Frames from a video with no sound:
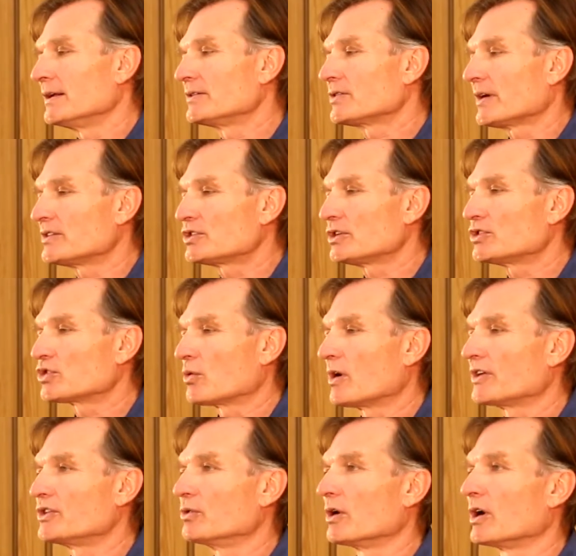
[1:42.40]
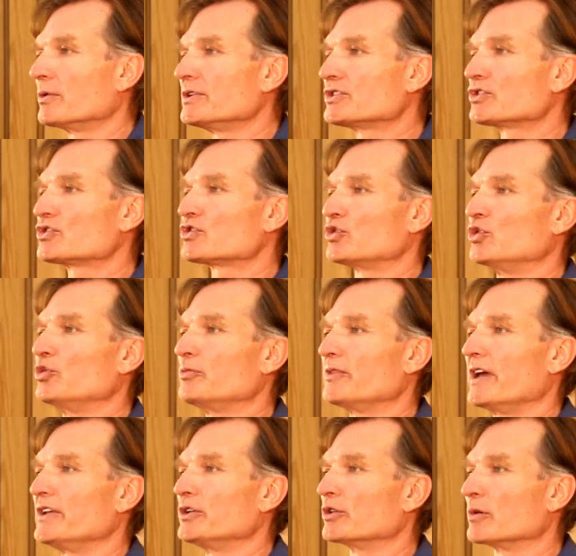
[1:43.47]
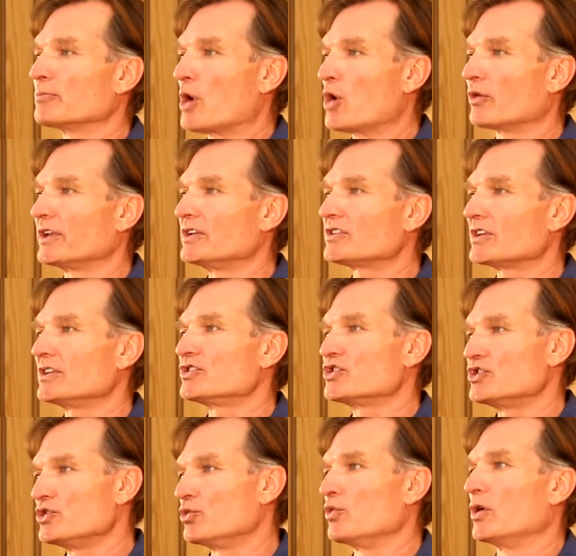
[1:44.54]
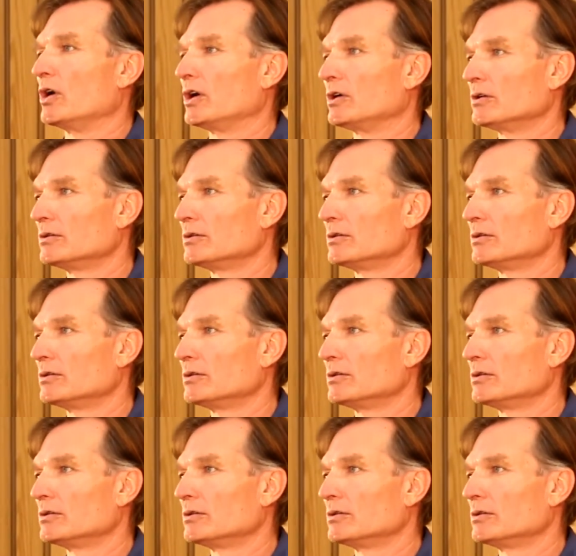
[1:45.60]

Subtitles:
In Tai Chi Chuan, you always assume that your opponent is you.